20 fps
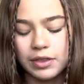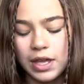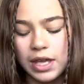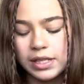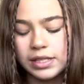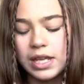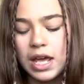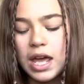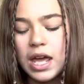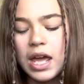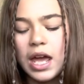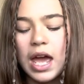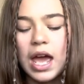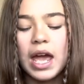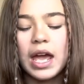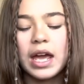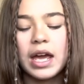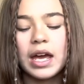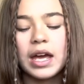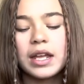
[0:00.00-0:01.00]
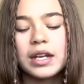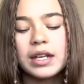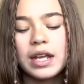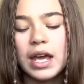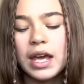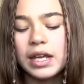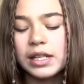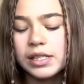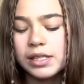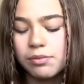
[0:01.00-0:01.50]
this, and
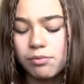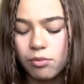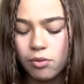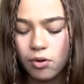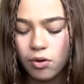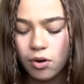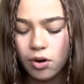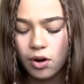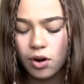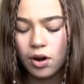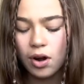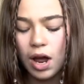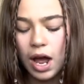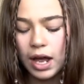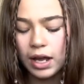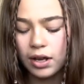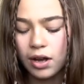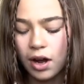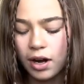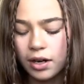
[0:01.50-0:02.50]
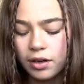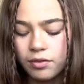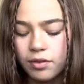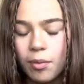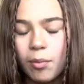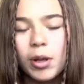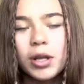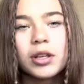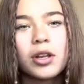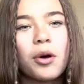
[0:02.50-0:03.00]
it's more, I got it
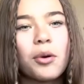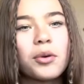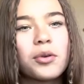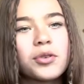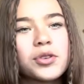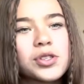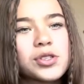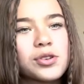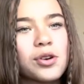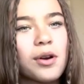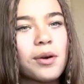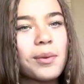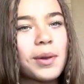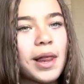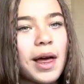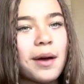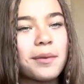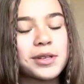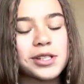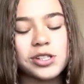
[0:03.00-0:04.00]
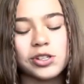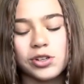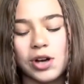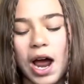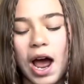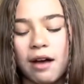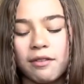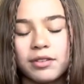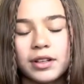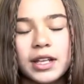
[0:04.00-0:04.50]
from a local store while I was
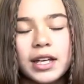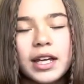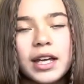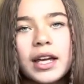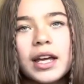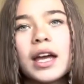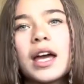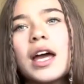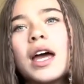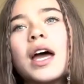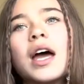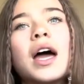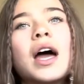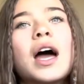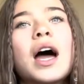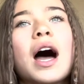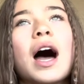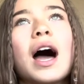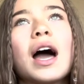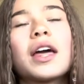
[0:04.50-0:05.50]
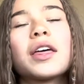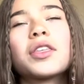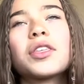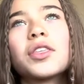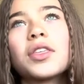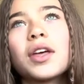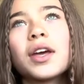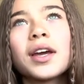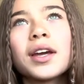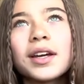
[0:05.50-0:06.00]
traveling. I
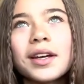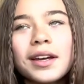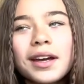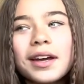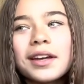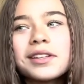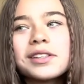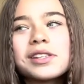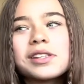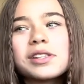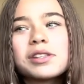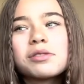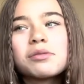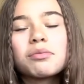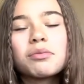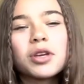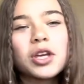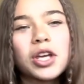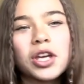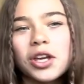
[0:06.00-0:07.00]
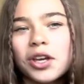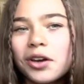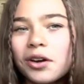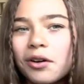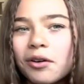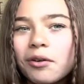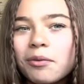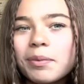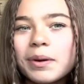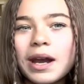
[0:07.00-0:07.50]
think it's
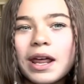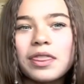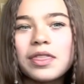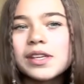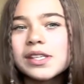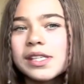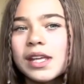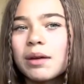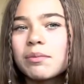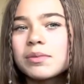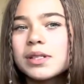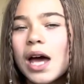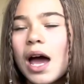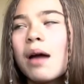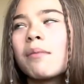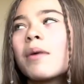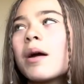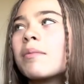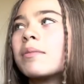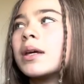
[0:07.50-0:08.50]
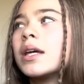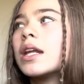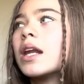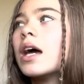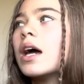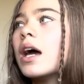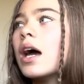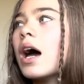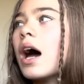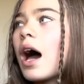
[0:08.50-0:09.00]
cute, but at the same time, I mean,
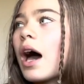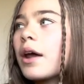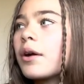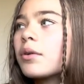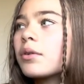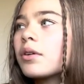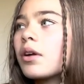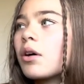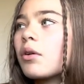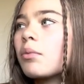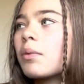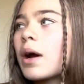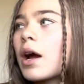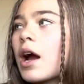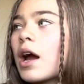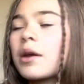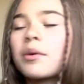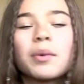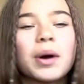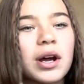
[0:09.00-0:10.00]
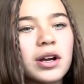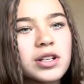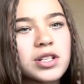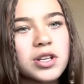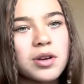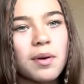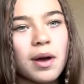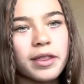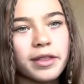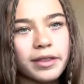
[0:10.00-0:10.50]
I don't know where I'd wear it
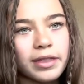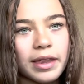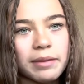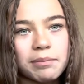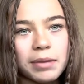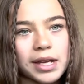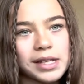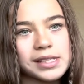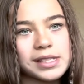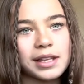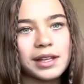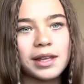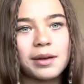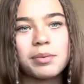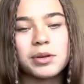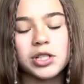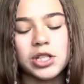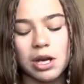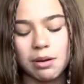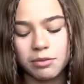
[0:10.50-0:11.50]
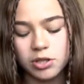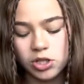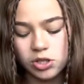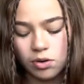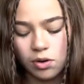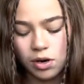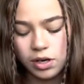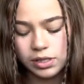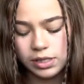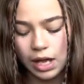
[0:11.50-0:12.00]
to other than basically pajama
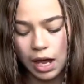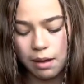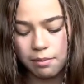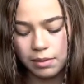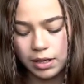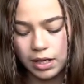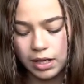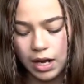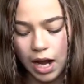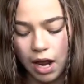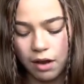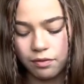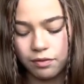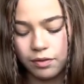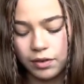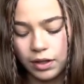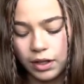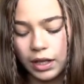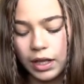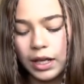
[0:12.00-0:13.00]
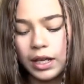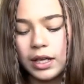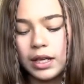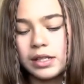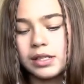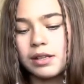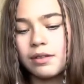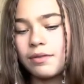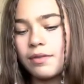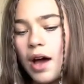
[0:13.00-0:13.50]
shorts. I mean, I feel like
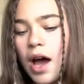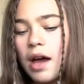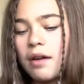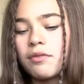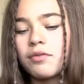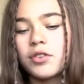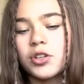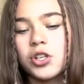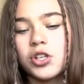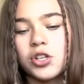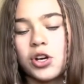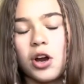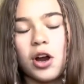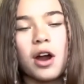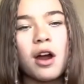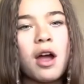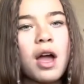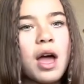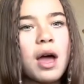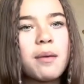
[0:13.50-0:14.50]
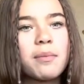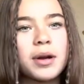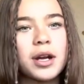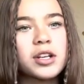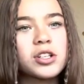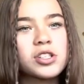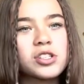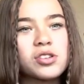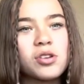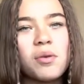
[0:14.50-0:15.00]
it's a vibe for sure, but I
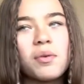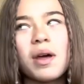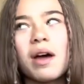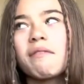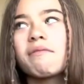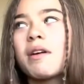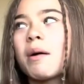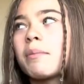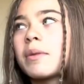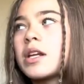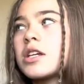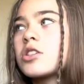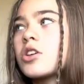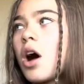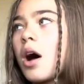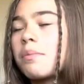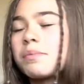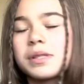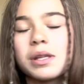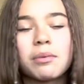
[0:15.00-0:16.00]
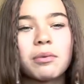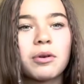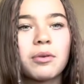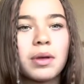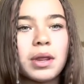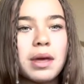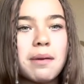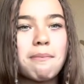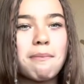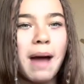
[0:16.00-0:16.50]
just don't have that many tops that would
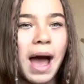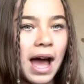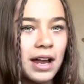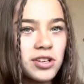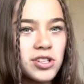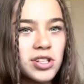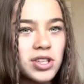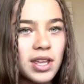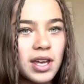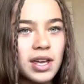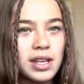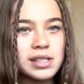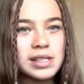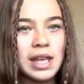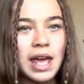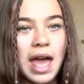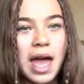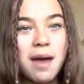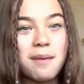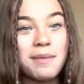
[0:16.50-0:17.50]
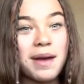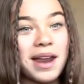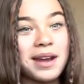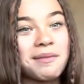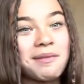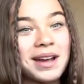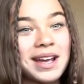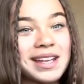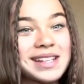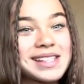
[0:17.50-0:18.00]
really match this. But
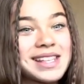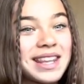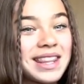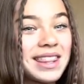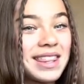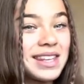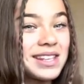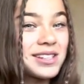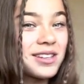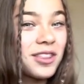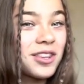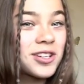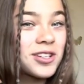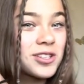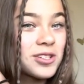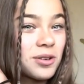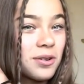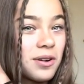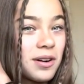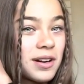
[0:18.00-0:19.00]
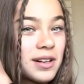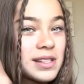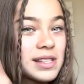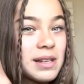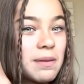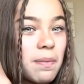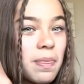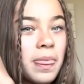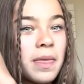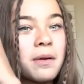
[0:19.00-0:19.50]
anyways, these are the shorts.
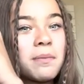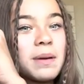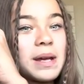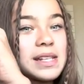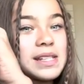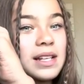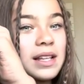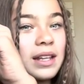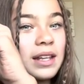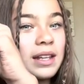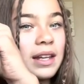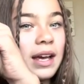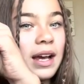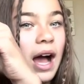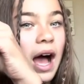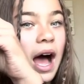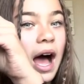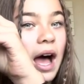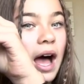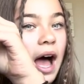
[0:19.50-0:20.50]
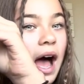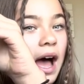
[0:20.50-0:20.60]
They're basically like a